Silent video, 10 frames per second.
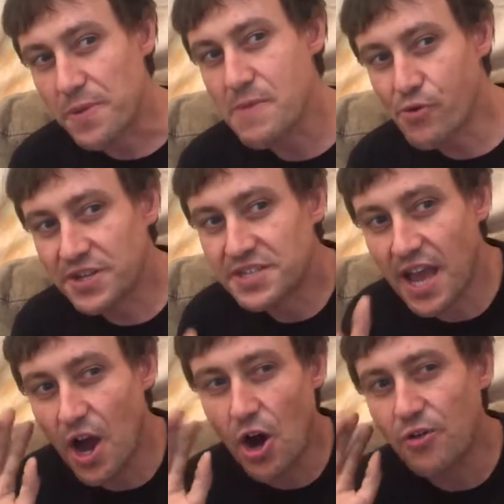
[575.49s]
oh people can
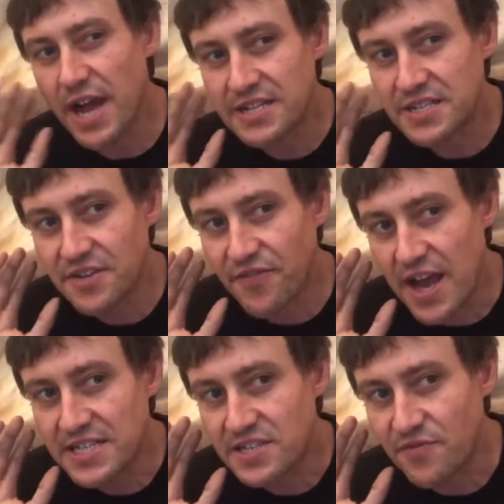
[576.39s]
say, oh, that's
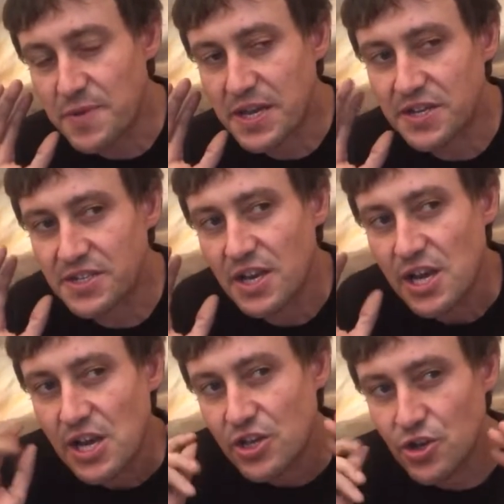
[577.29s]
divisive because
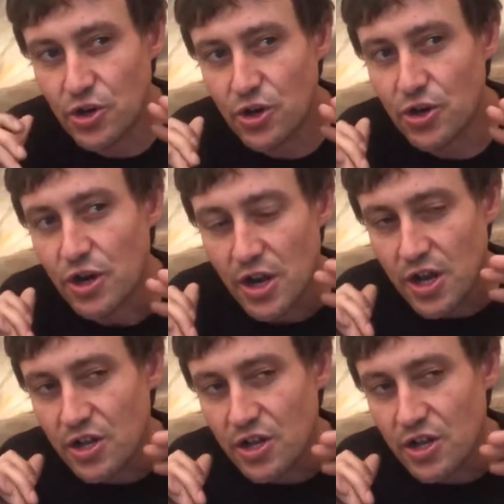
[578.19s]
you're,